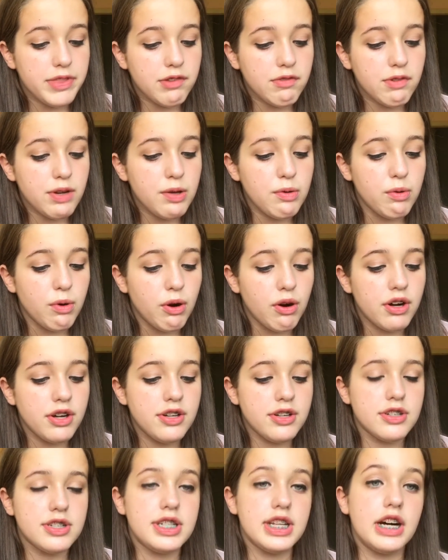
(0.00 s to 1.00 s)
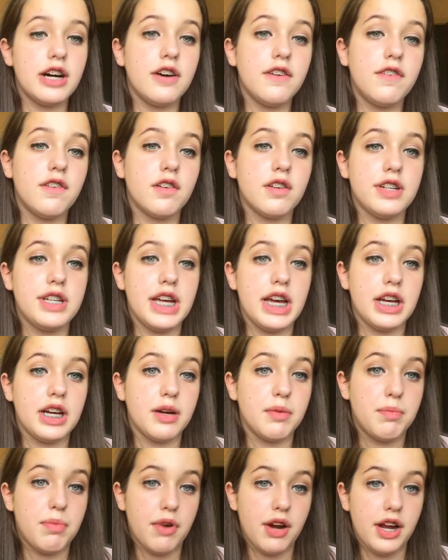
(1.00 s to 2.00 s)
Reward yourself or take
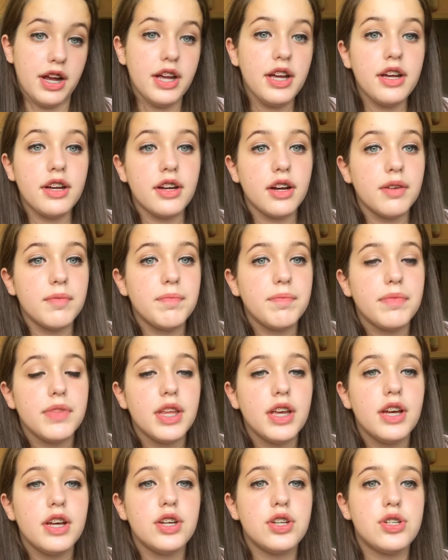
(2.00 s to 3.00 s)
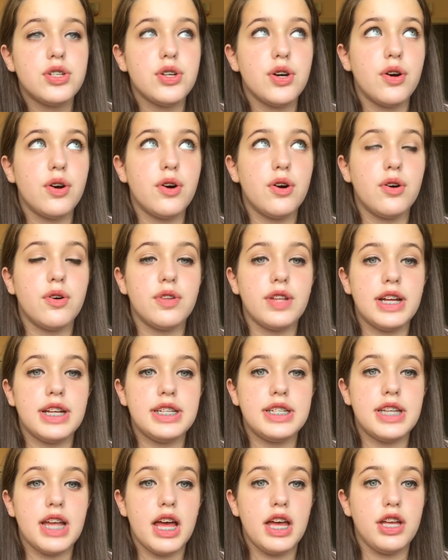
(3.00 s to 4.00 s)
a break. So let's
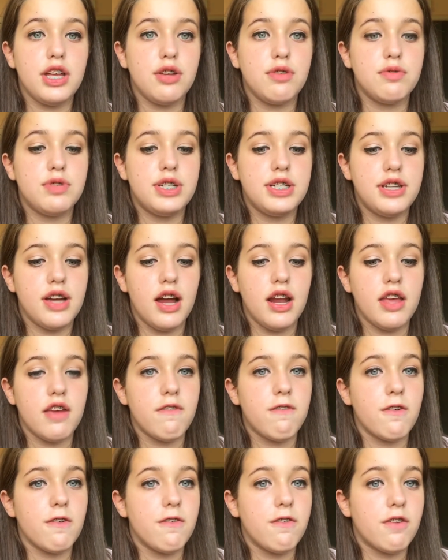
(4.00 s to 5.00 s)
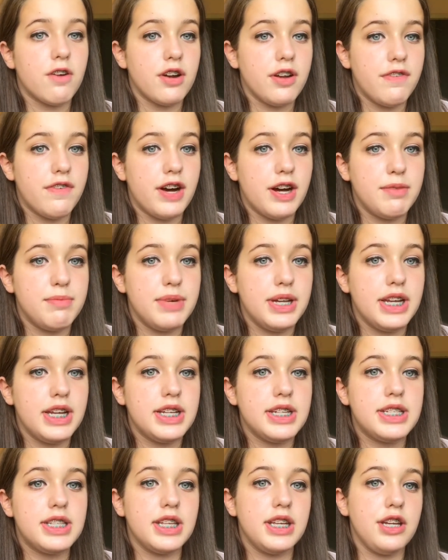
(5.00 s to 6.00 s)
say you study for 45
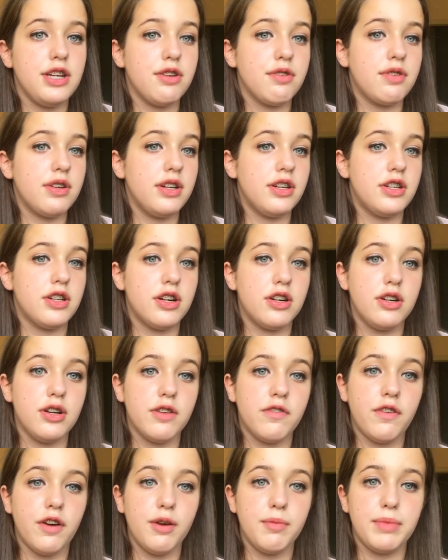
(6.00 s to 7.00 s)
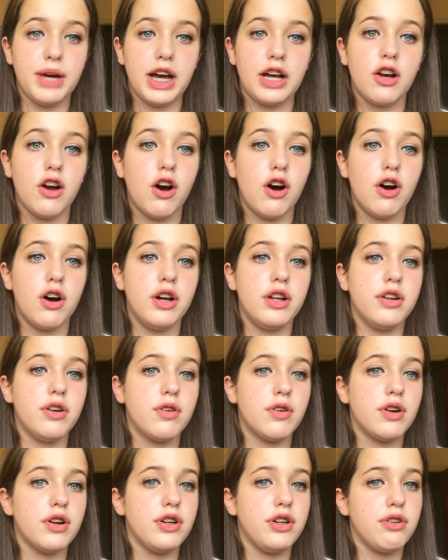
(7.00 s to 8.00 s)
minutes, then you can turn your phone back on,
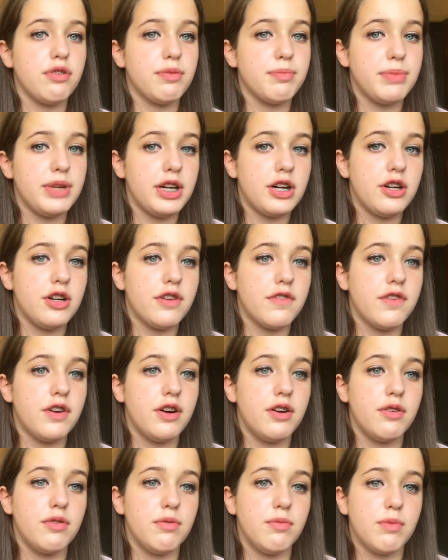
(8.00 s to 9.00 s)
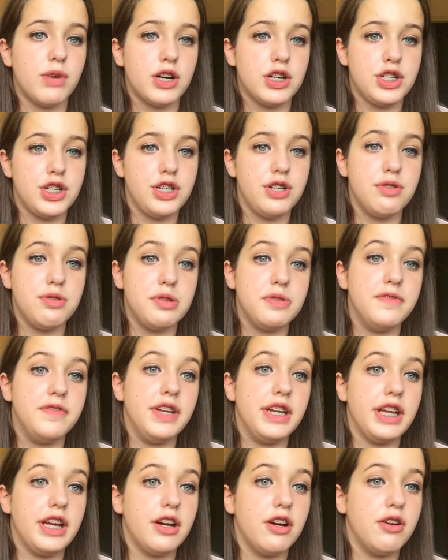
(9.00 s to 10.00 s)
or you can be on your phone, watch a YouTube
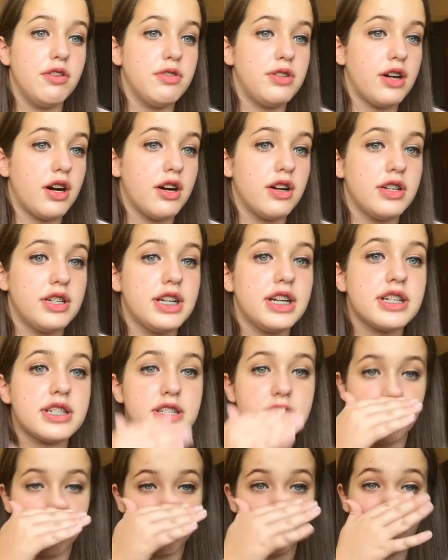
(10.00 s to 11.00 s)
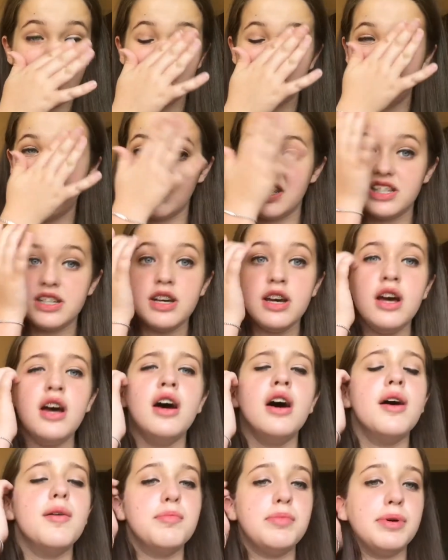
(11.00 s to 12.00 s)
video, text your friends,
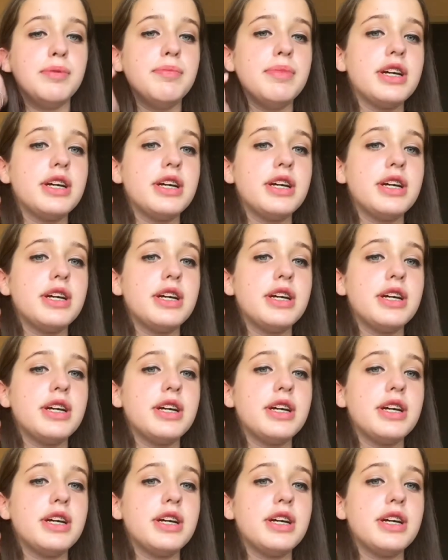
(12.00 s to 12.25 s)
but